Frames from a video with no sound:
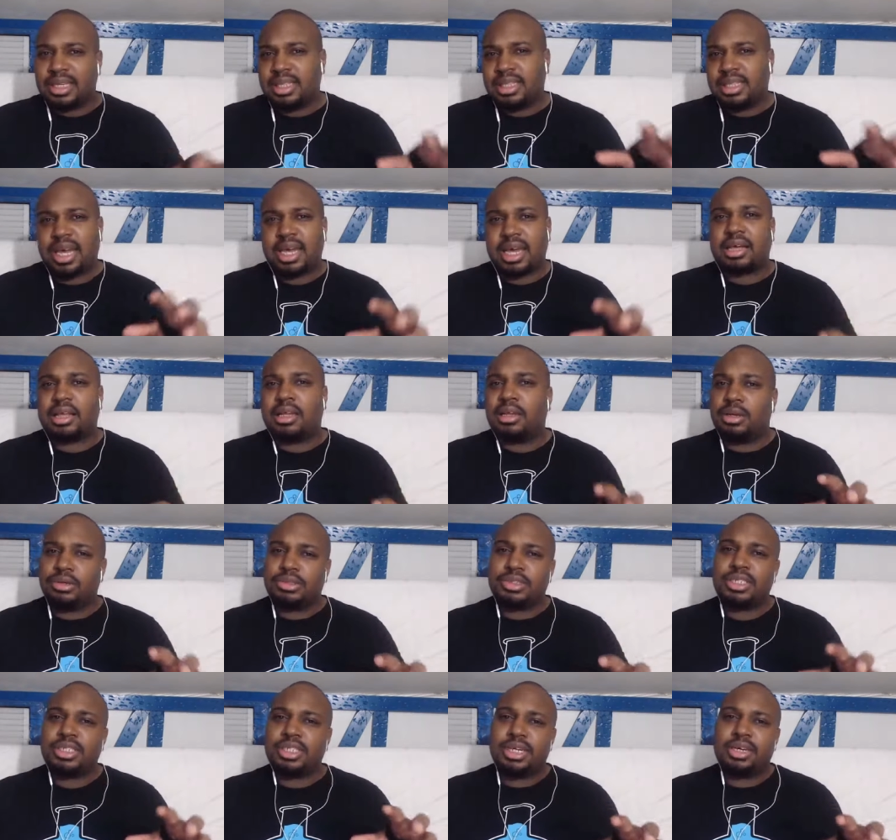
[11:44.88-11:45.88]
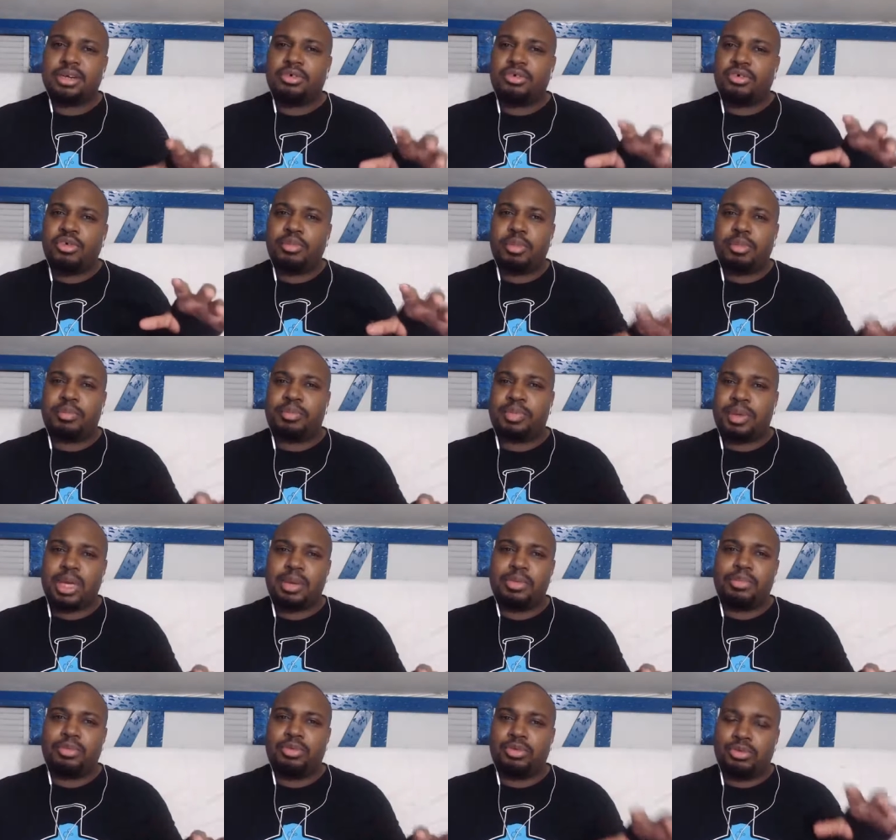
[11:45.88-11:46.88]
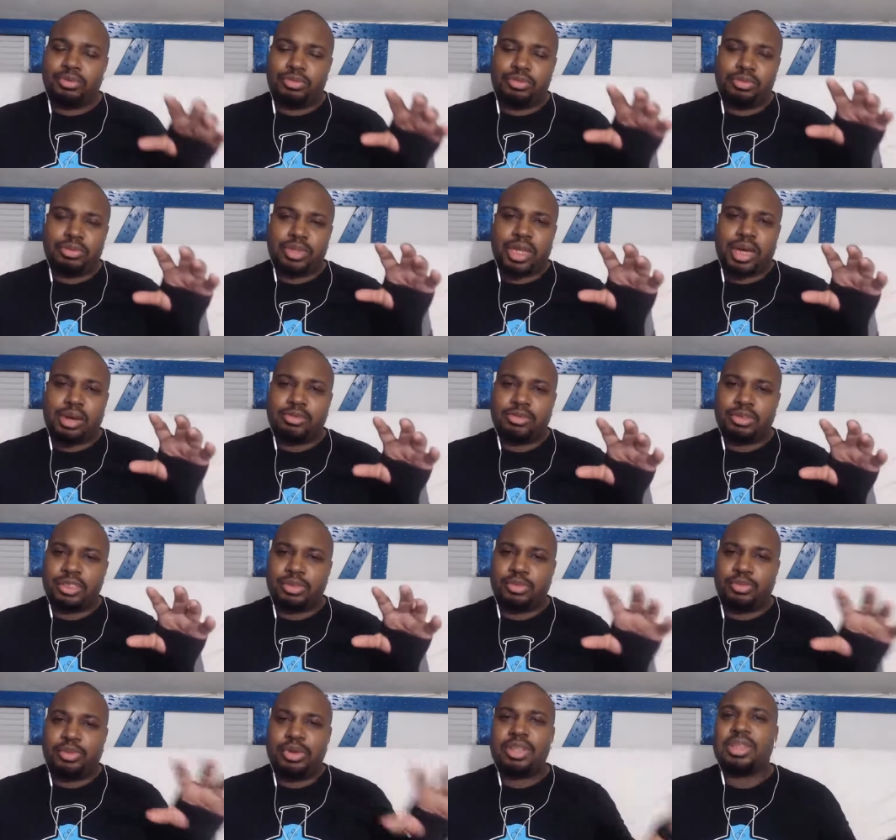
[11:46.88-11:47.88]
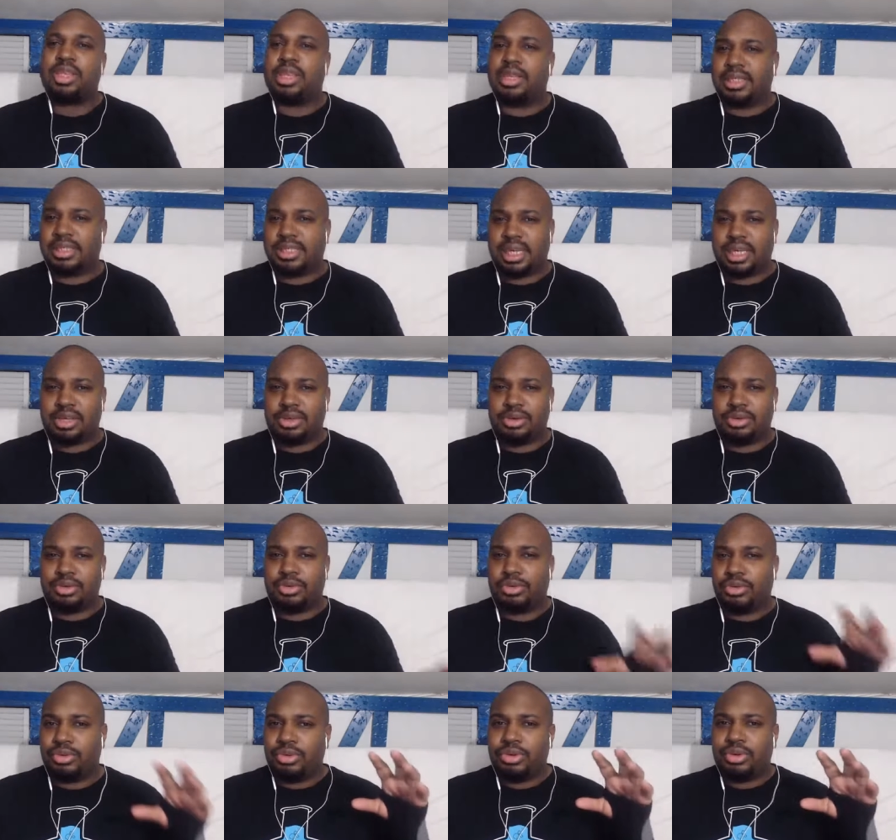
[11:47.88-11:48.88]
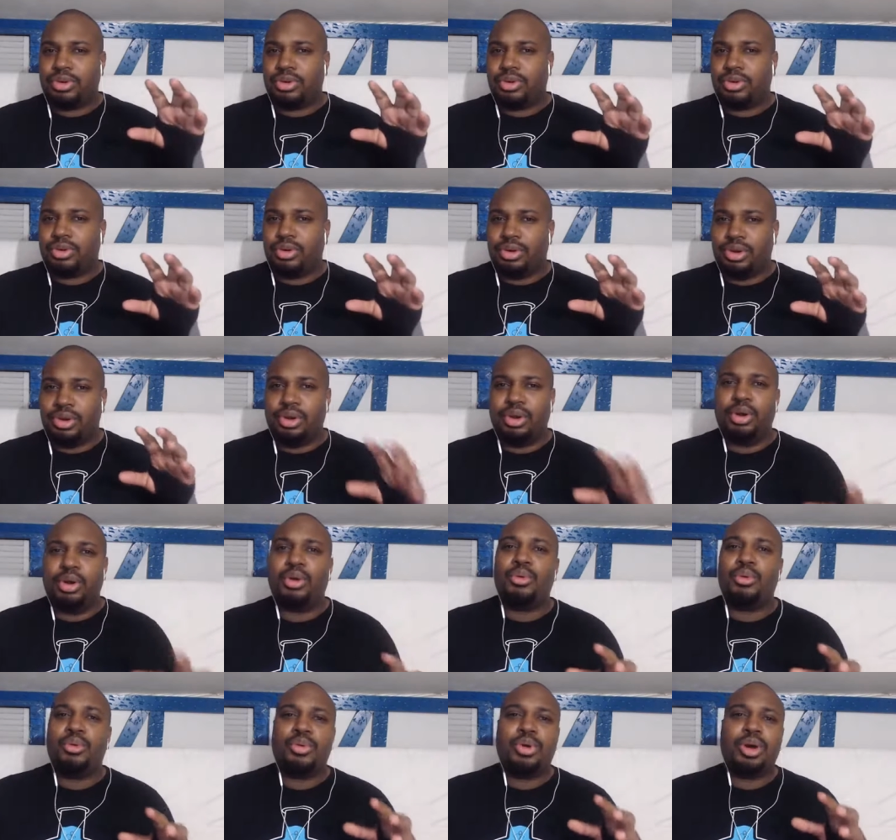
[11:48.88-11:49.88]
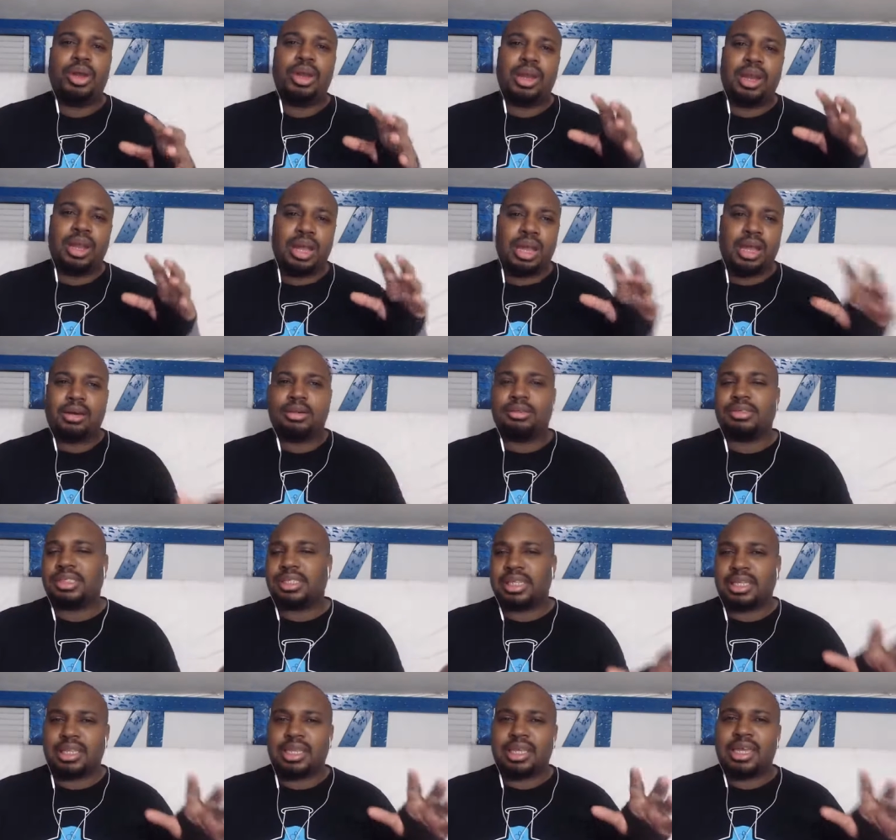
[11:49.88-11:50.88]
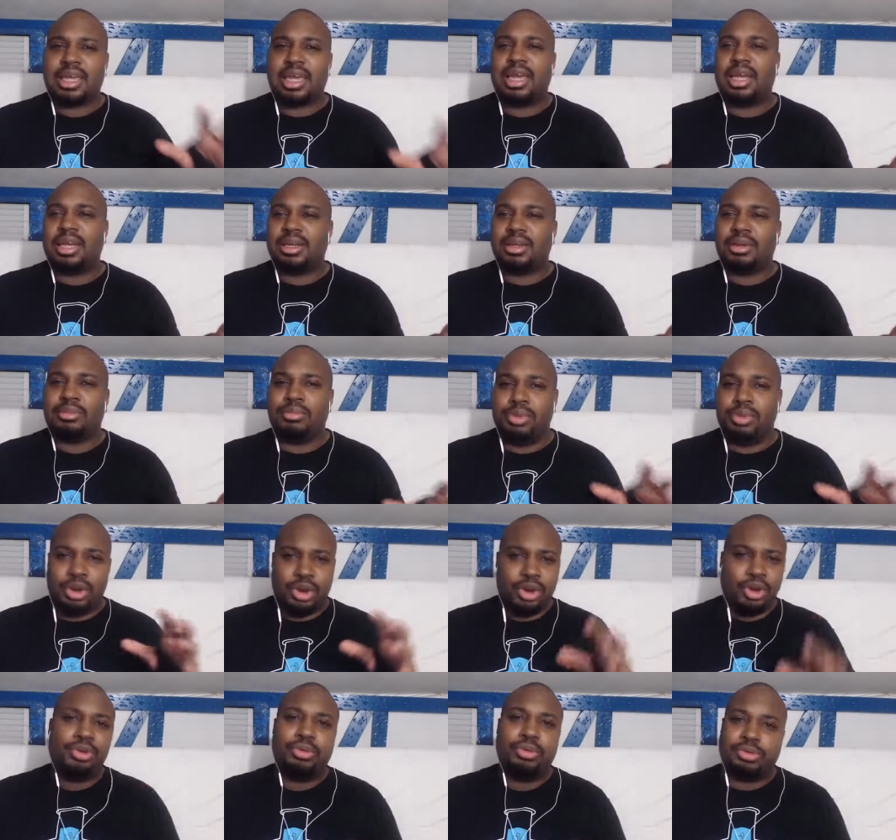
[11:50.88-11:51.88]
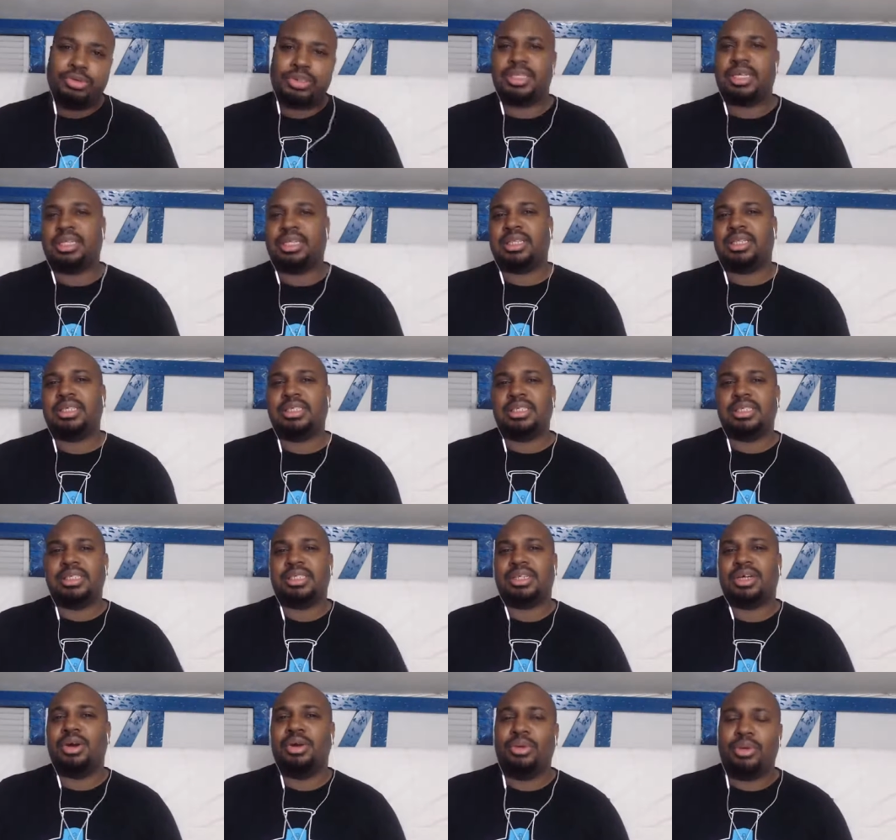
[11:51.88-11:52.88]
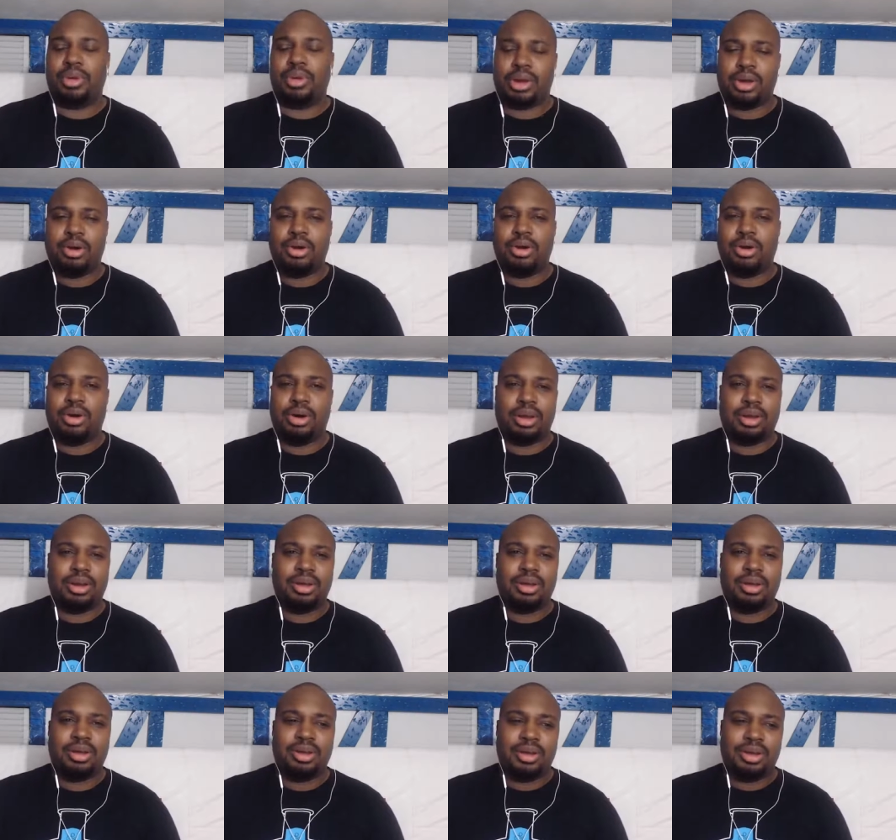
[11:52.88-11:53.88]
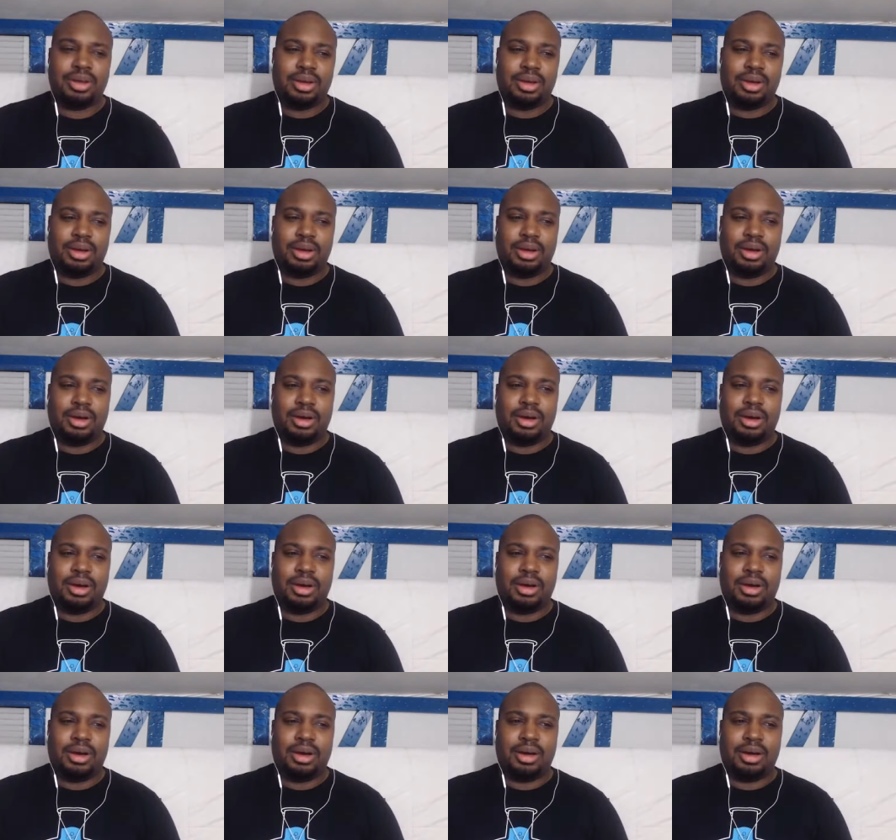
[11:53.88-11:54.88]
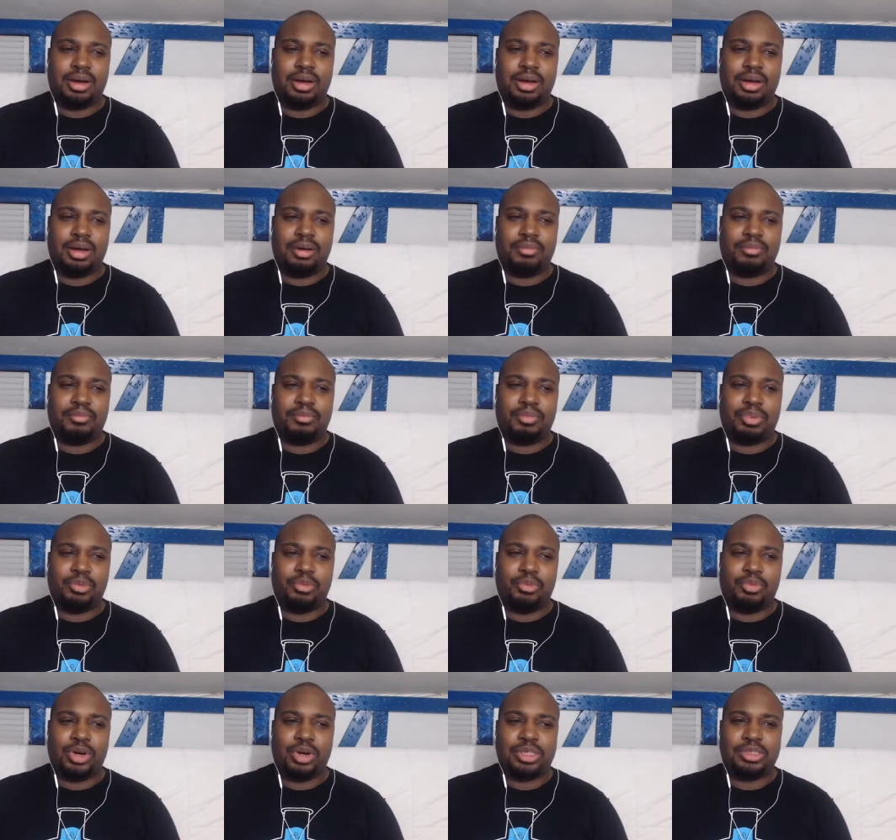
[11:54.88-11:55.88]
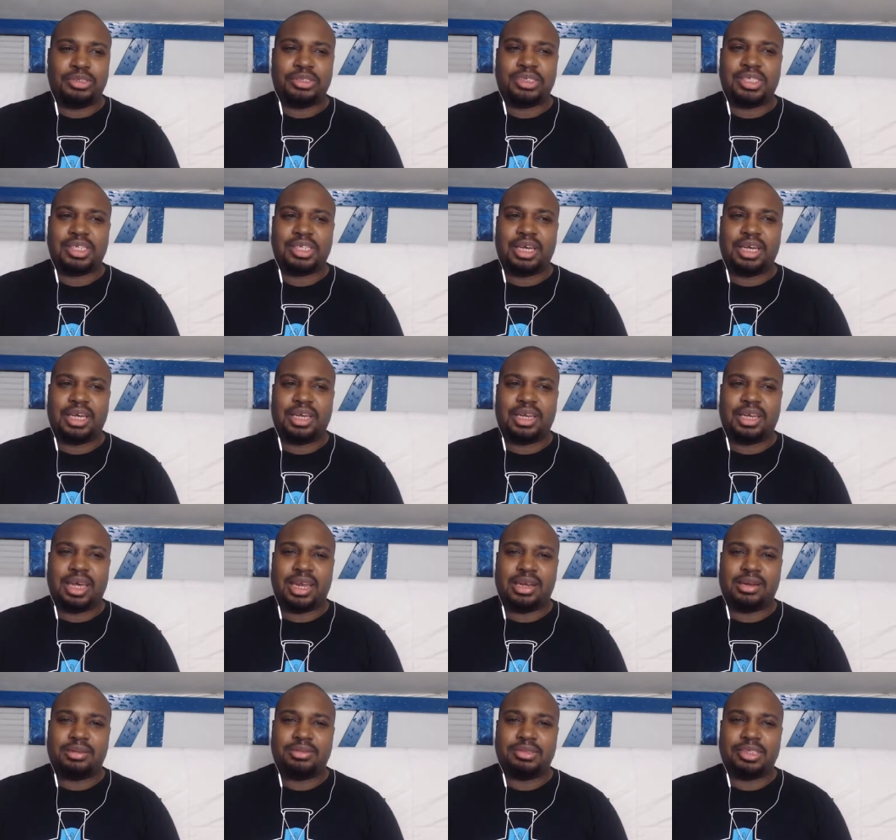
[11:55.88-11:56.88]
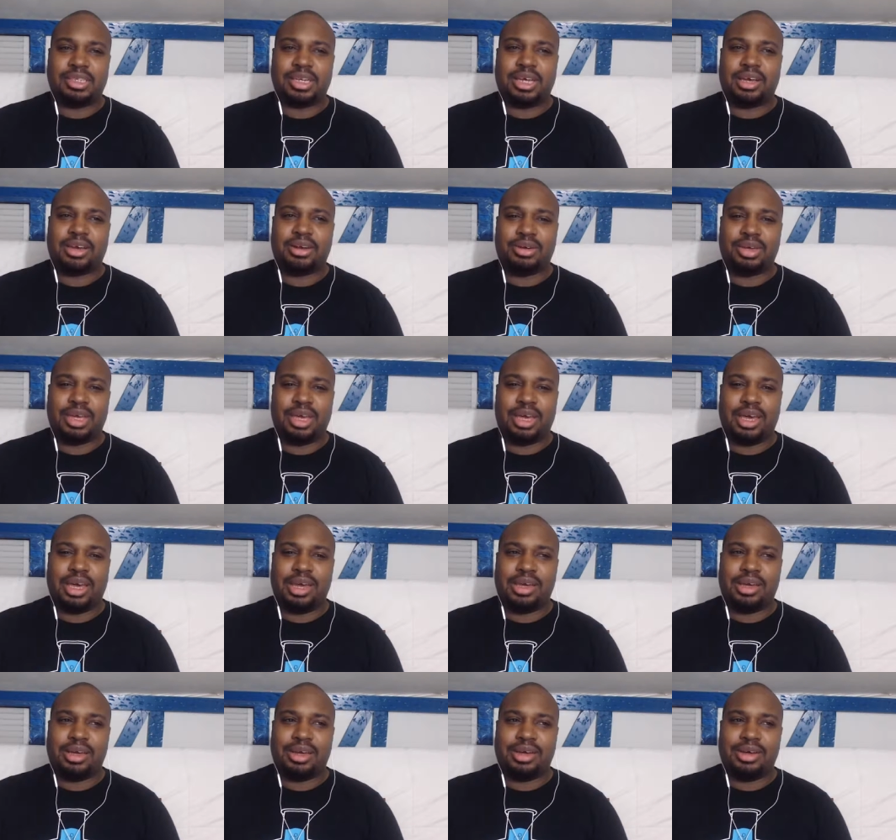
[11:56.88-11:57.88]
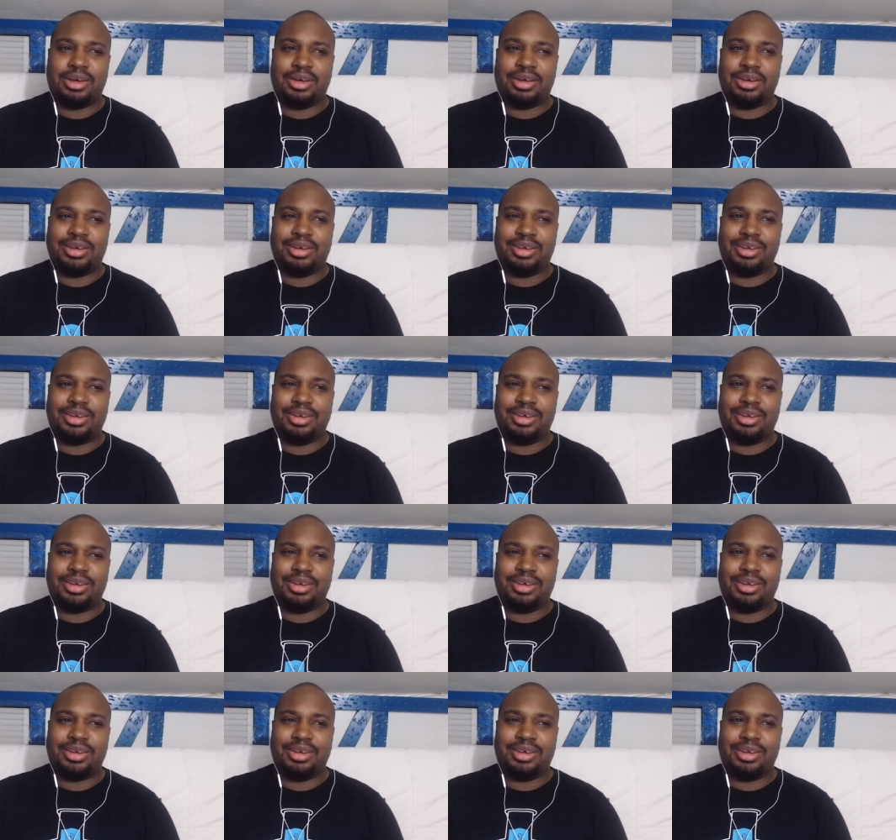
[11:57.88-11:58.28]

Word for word: that close knit group of people that was with Ezekiel no one else at the kingdom knows that this is going on. Uh, but once you see that it was like, okay, uh,